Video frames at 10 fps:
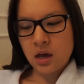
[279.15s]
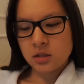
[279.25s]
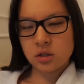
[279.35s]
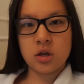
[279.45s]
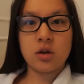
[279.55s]

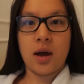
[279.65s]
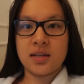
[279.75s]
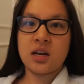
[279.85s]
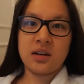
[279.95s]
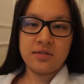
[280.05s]
so you guys
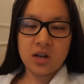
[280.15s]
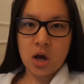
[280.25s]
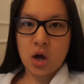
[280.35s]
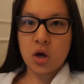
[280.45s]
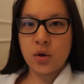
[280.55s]
kind of
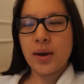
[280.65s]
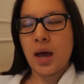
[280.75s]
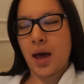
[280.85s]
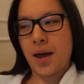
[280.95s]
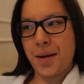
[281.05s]

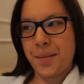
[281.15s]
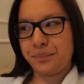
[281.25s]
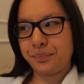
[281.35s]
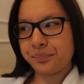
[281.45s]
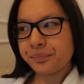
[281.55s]
know.